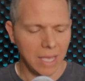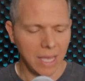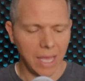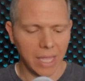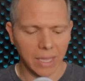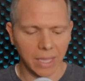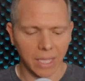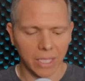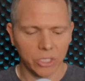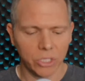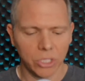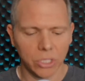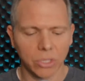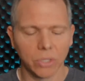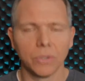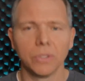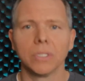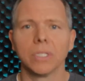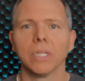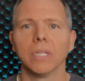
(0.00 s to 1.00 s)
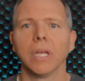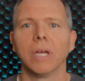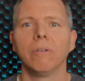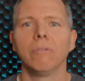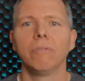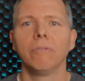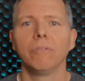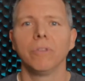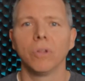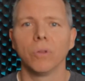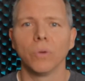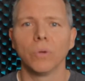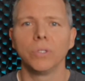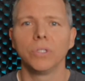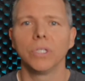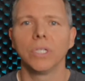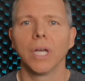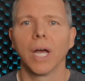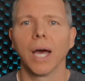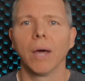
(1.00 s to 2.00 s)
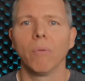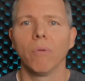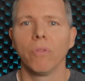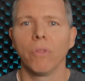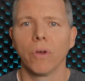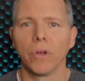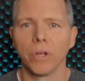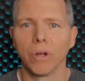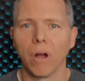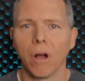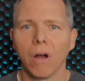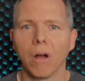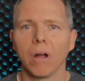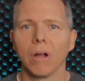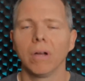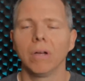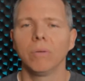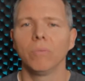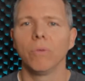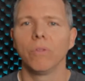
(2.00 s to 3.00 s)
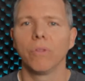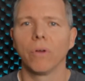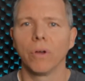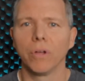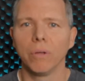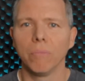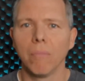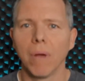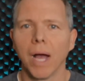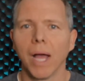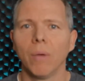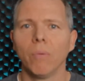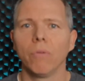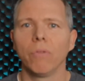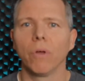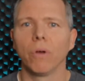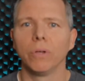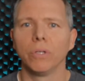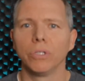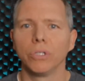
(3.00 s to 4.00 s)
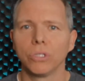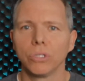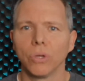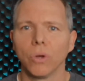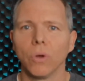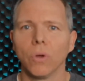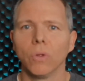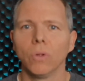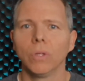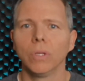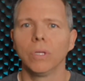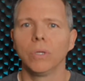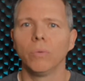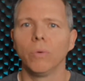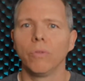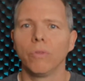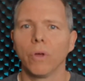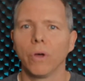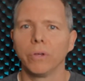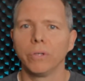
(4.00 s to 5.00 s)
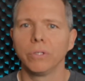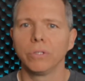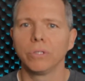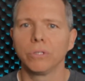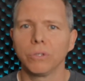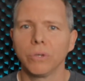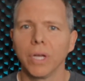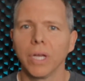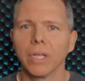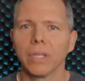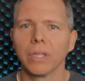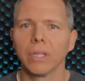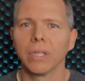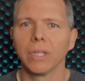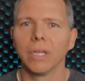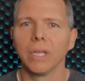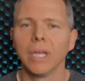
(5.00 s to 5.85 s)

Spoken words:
unless you learn to love the Lord your God with all your heart, with all your mind, with all your soul, and with all your strength.